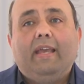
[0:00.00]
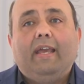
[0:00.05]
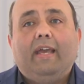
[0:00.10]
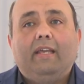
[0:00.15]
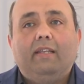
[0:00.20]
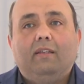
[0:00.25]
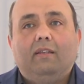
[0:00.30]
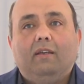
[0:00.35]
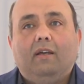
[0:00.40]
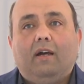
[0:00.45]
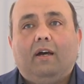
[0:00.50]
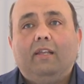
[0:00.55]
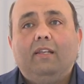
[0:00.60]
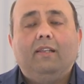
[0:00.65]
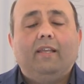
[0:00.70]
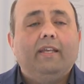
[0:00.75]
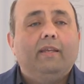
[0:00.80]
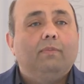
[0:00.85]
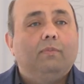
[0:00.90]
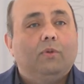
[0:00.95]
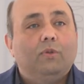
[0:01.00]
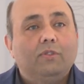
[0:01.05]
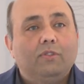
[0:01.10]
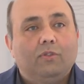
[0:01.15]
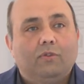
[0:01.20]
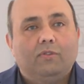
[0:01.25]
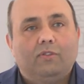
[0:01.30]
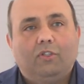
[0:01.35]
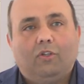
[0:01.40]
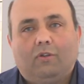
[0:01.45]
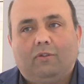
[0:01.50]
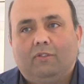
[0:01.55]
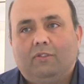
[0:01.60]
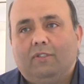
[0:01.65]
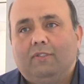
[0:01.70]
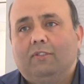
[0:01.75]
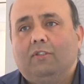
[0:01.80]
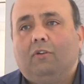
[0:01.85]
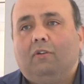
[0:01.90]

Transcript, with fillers: And unlike most sociologists,